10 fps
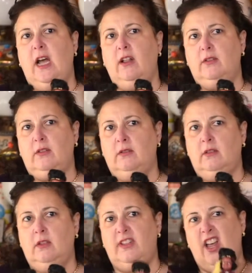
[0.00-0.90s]
dollars.
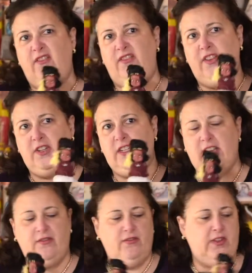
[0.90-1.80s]
750,
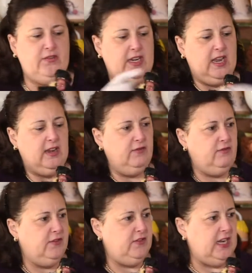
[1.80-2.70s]
750, and
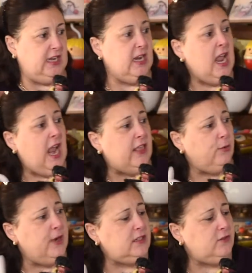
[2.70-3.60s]
15. And the
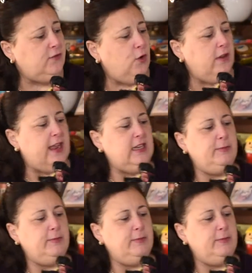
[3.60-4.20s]
reason for that is